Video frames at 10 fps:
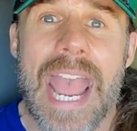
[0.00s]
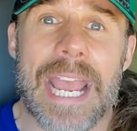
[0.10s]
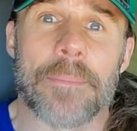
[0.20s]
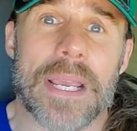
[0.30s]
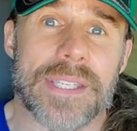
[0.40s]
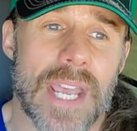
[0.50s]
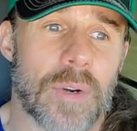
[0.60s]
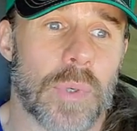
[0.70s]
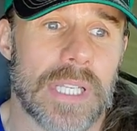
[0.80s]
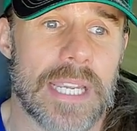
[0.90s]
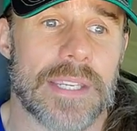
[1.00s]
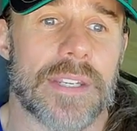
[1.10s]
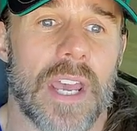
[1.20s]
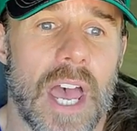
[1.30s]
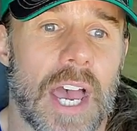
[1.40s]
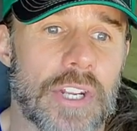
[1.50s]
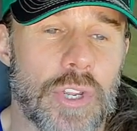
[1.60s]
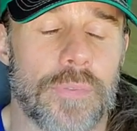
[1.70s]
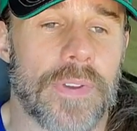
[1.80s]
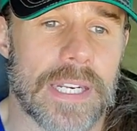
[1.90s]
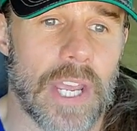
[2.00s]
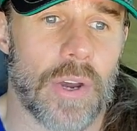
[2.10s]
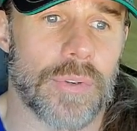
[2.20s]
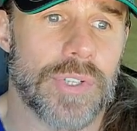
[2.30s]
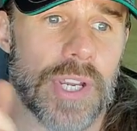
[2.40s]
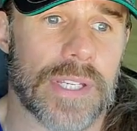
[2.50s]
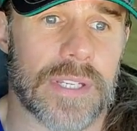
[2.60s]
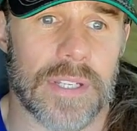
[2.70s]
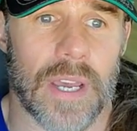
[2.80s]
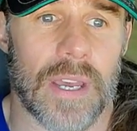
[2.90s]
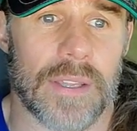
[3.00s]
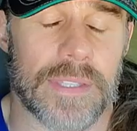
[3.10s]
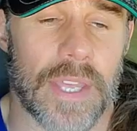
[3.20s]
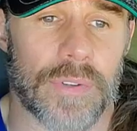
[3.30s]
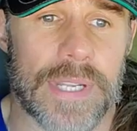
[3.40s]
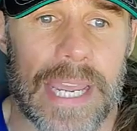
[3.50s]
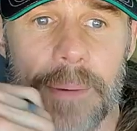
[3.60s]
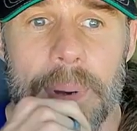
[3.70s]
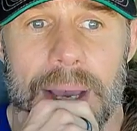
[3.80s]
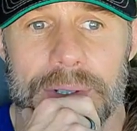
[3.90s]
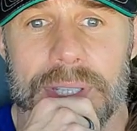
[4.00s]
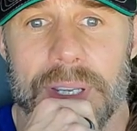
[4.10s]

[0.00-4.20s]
And my son released a new video just the other day about